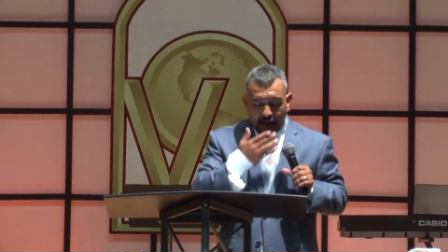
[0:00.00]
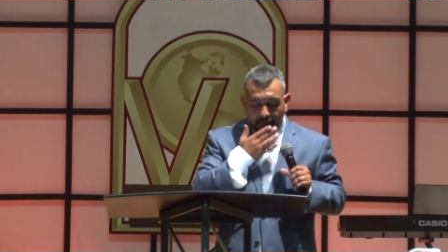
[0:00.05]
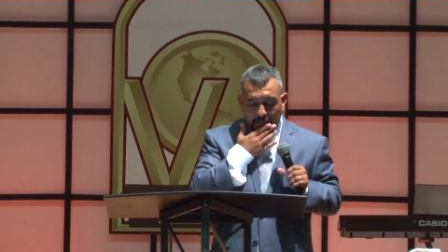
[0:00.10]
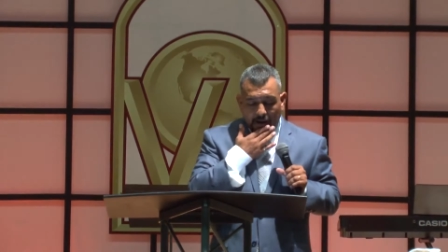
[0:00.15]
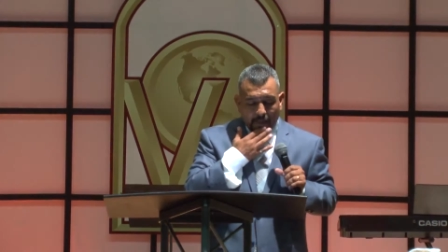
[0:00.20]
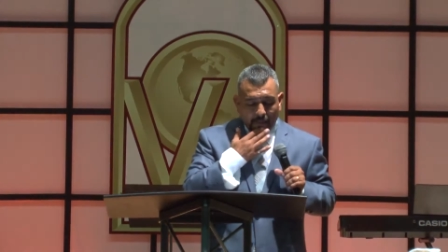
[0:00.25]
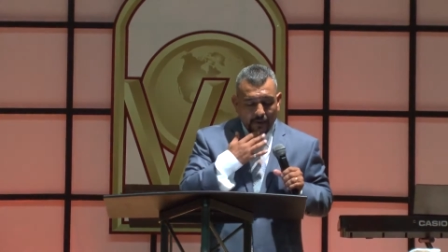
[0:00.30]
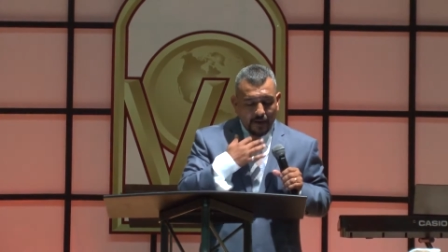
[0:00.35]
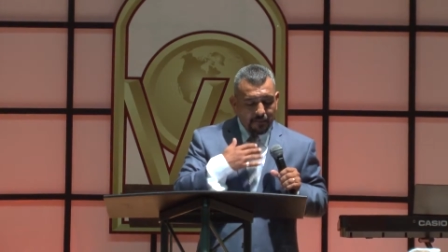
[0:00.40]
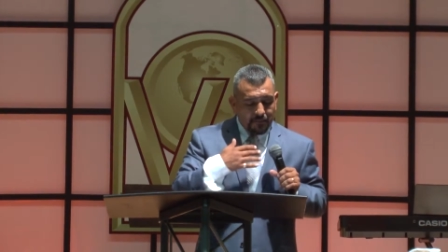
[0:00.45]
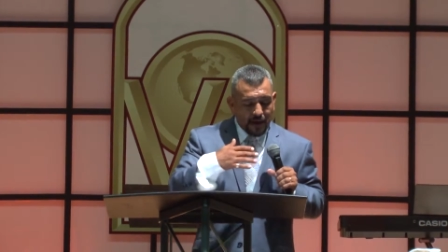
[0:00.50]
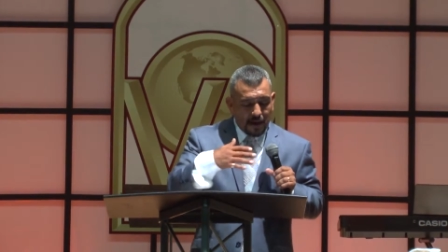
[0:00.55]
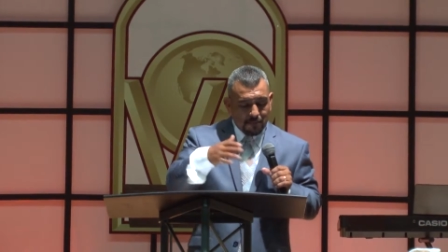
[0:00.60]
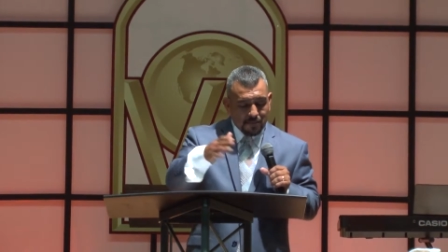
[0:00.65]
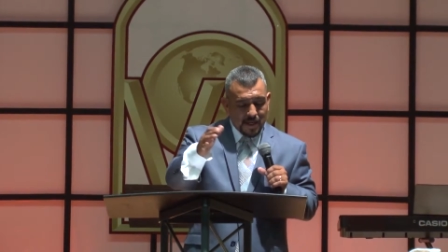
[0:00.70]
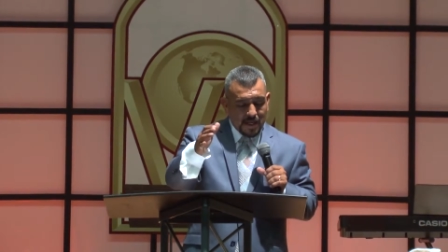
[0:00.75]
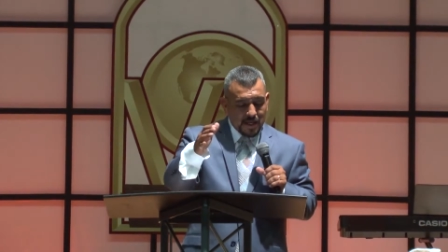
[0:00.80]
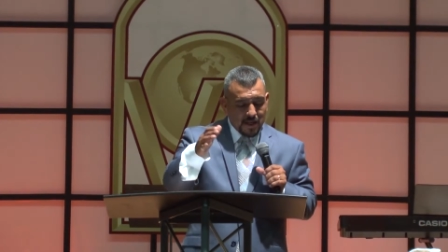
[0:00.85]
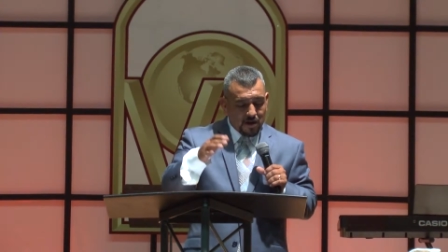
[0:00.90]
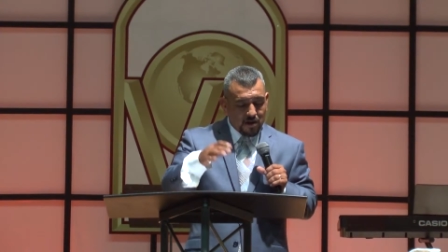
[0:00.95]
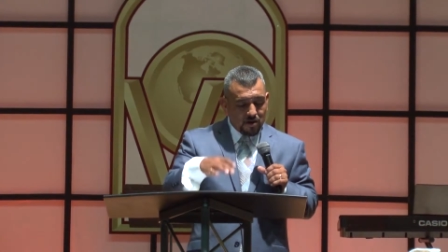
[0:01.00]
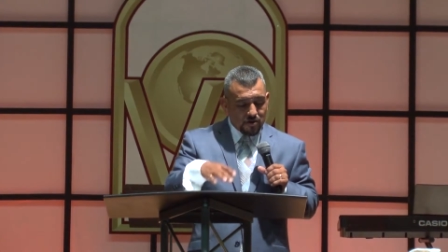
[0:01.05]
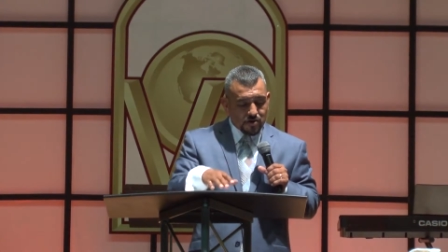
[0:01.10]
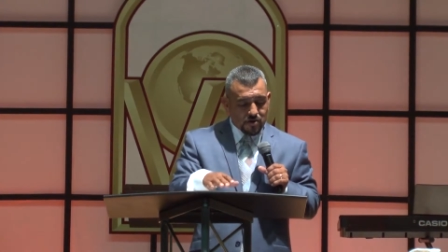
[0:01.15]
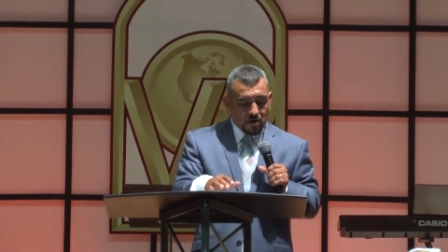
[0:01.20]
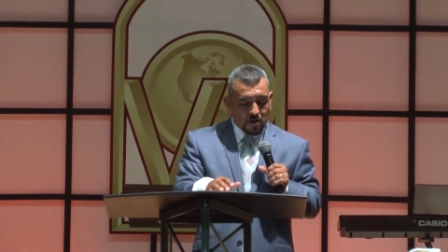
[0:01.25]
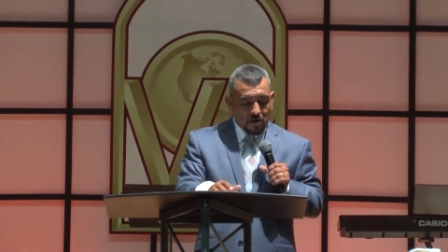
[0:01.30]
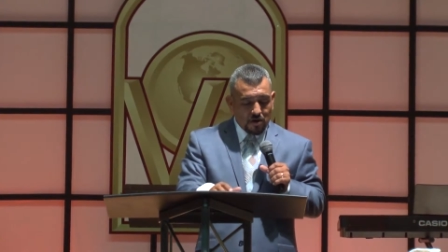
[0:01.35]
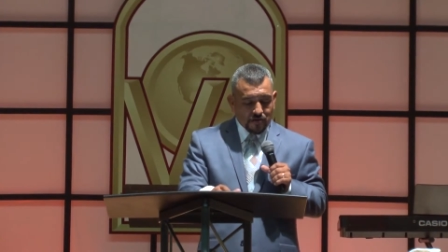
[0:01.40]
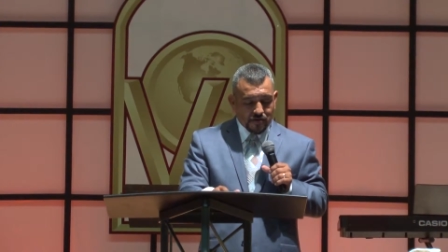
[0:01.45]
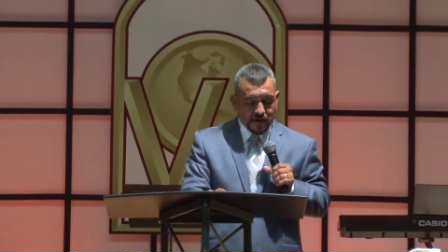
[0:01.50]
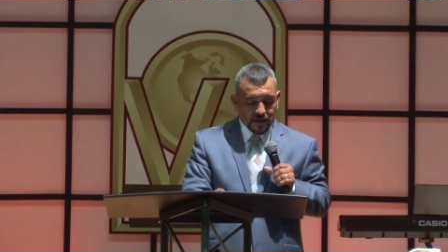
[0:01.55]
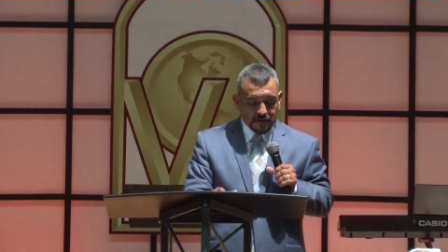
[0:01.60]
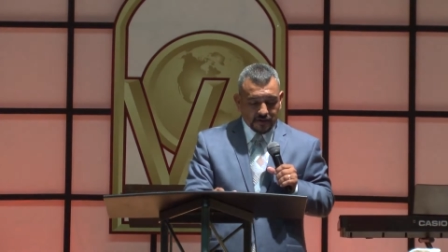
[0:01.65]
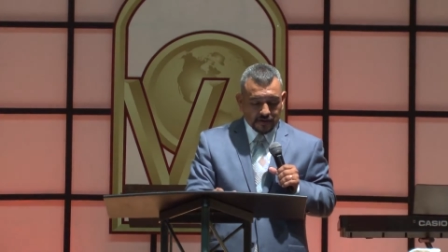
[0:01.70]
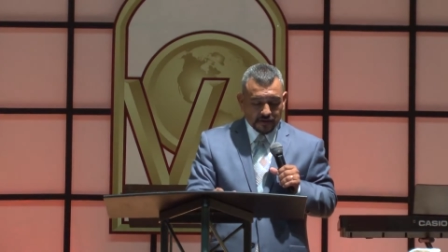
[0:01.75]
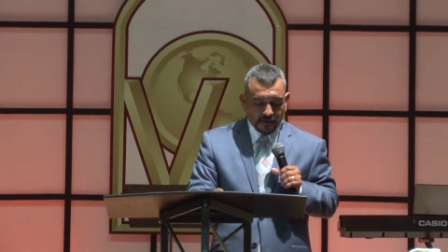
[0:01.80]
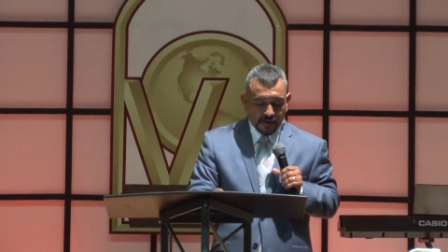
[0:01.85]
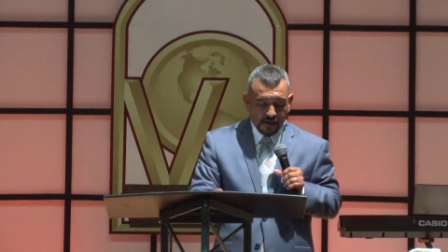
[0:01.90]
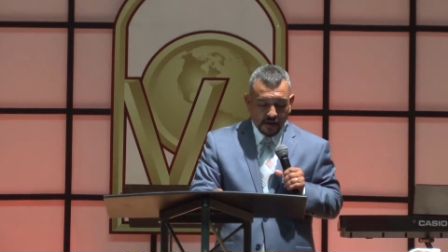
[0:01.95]
I'm, I'm, I'm getting close to closing.
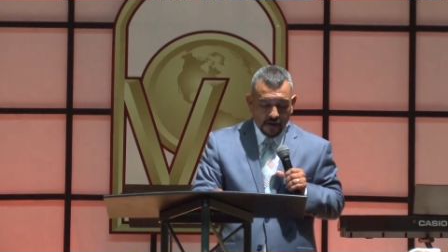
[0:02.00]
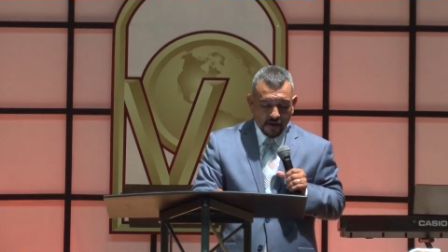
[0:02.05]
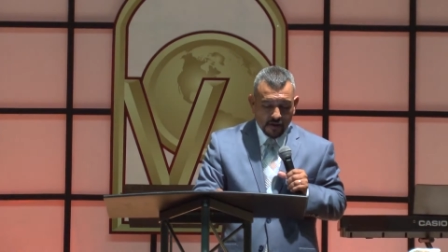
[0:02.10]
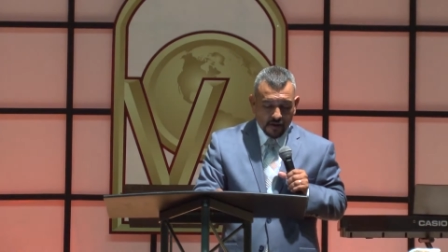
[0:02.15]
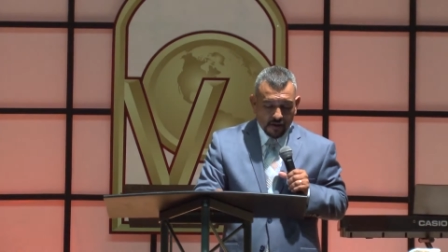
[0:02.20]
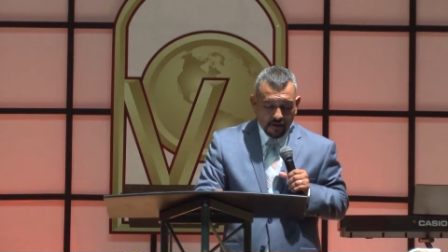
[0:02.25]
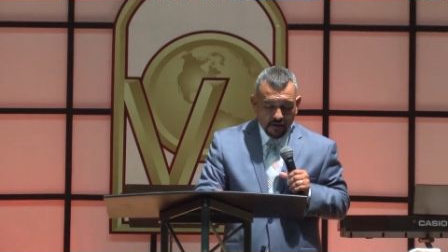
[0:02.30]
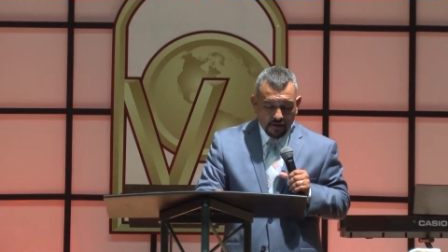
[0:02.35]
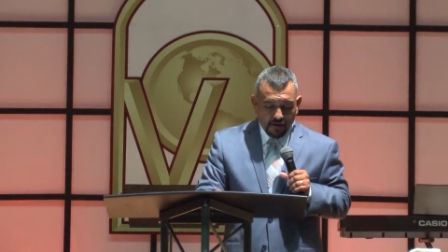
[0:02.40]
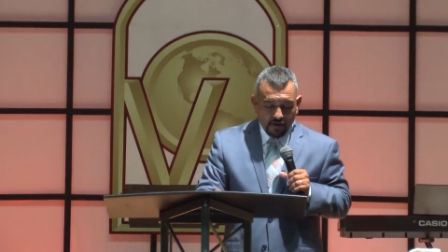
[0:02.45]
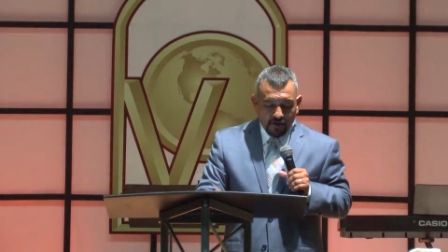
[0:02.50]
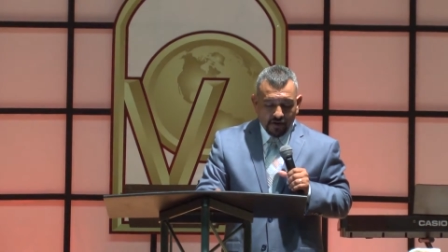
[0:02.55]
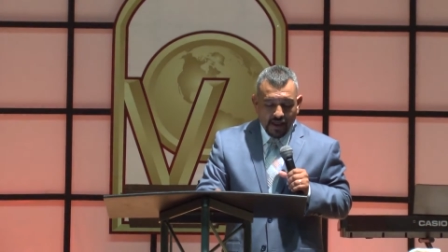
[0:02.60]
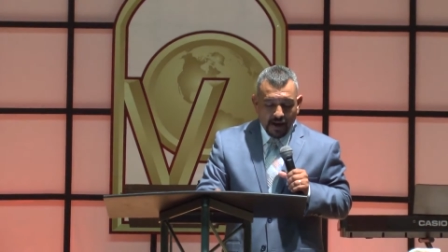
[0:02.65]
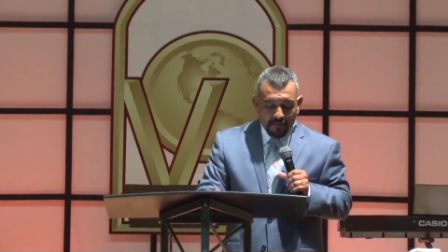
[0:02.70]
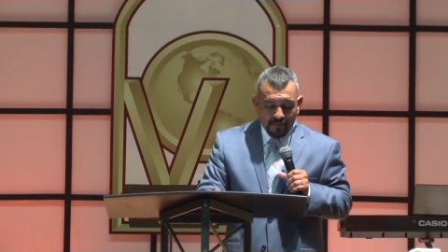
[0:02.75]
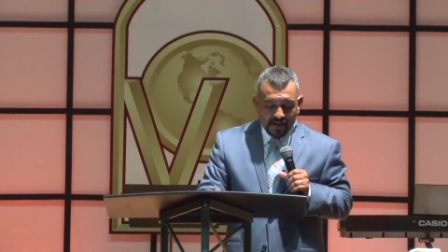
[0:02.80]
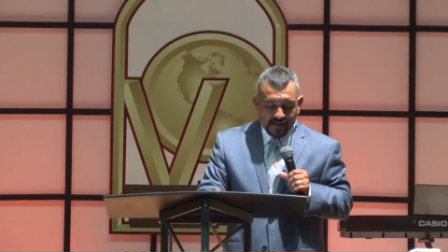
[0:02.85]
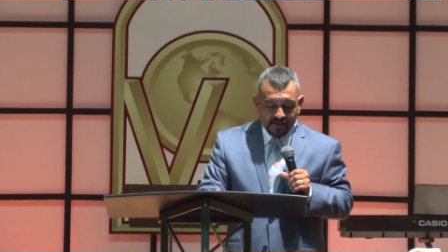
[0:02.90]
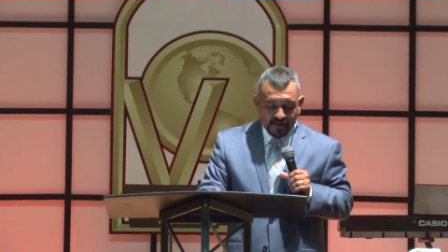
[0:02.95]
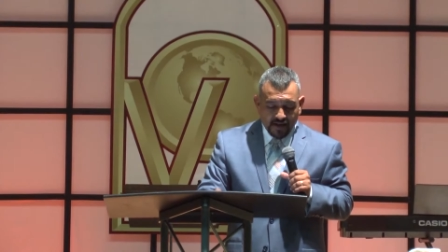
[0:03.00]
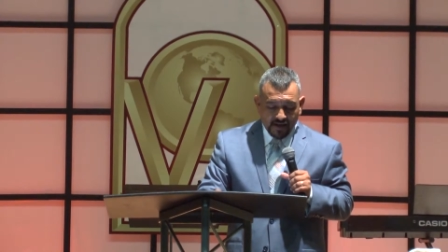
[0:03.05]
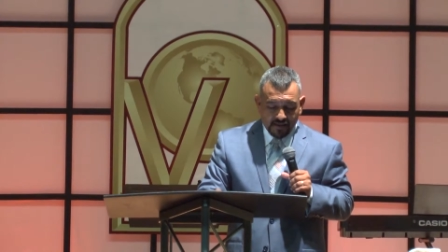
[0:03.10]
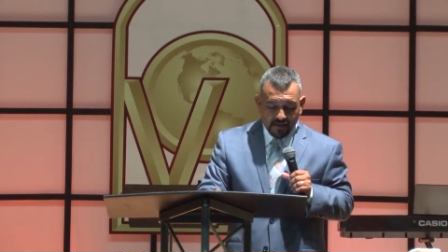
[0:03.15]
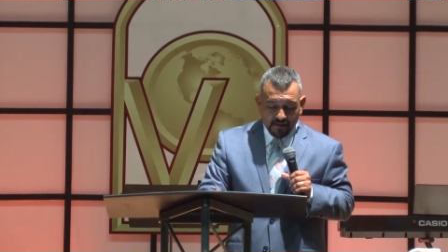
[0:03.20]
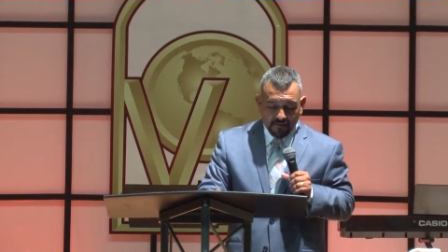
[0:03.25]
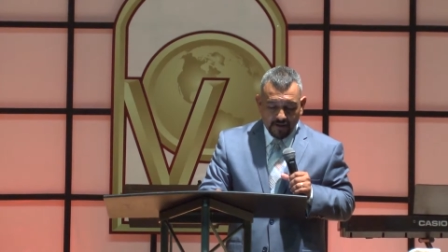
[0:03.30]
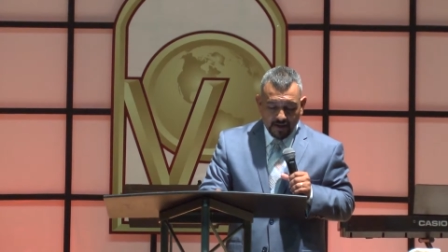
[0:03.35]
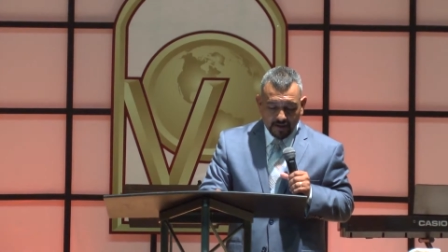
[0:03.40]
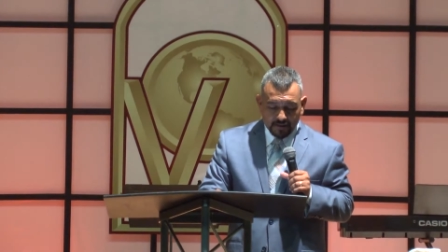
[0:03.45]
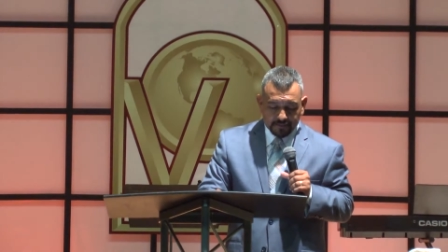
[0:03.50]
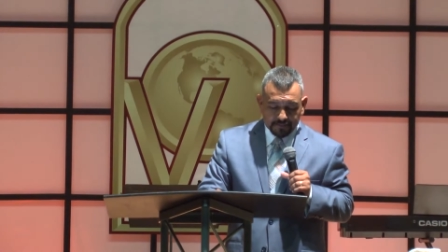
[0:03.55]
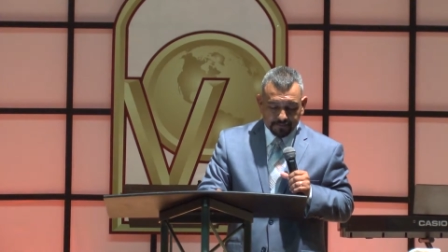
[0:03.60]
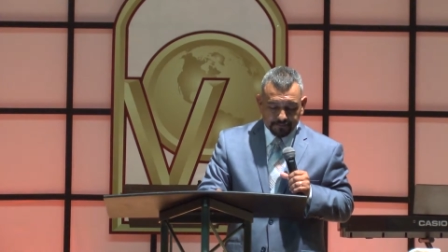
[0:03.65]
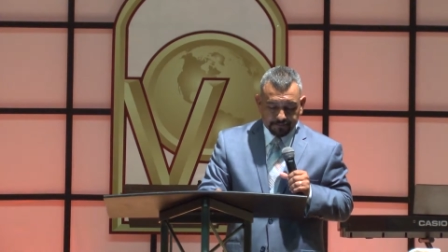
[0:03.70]
You know that means nothing, right?